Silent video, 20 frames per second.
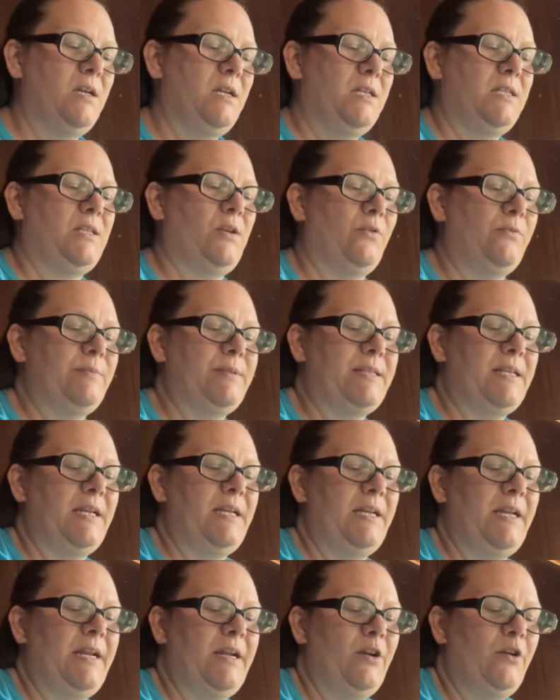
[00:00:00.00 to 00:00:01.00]
So I'm
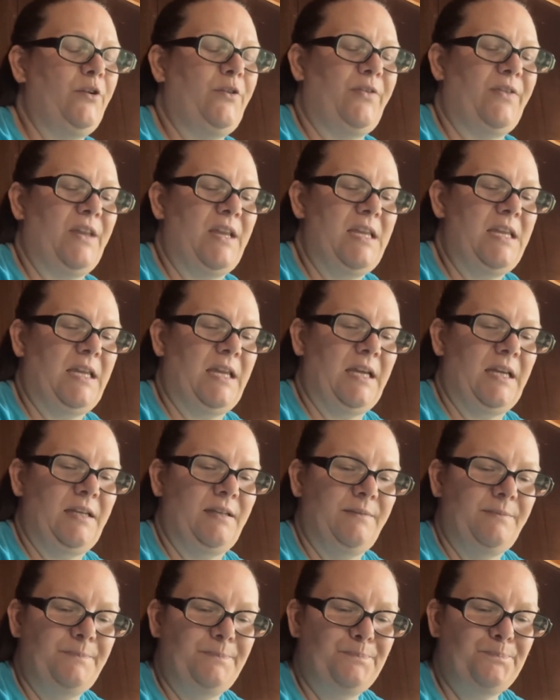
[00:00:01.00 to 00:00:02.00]
sitting here thinking,